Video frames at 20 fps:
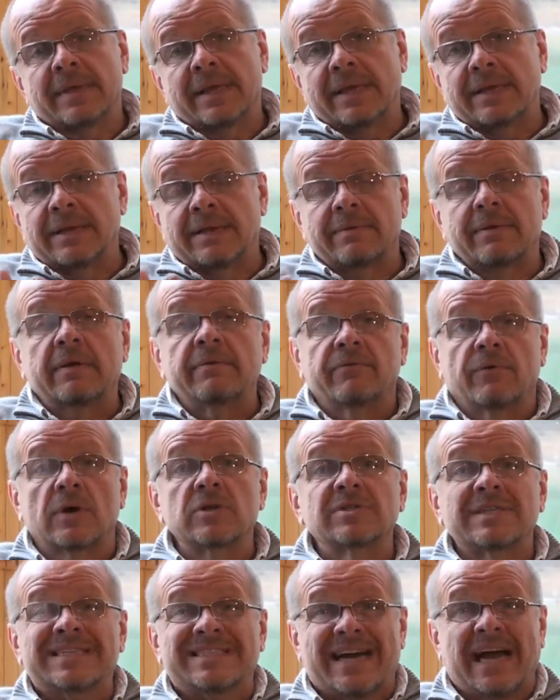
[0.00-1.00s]
And
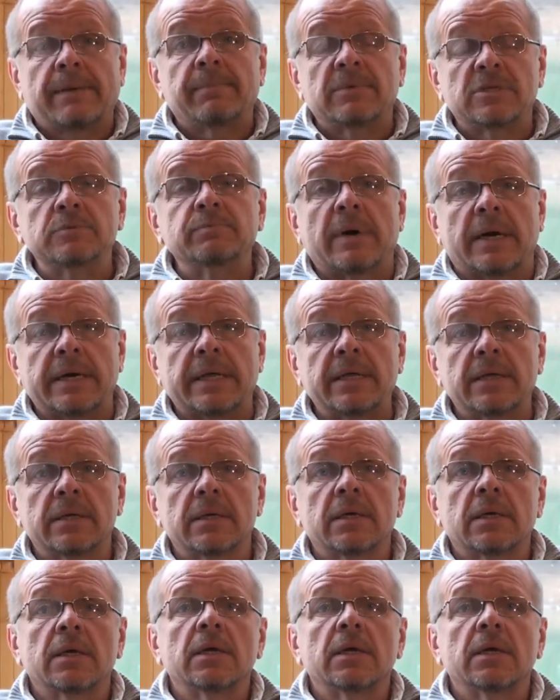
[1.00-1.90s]
unfortunately, time is money,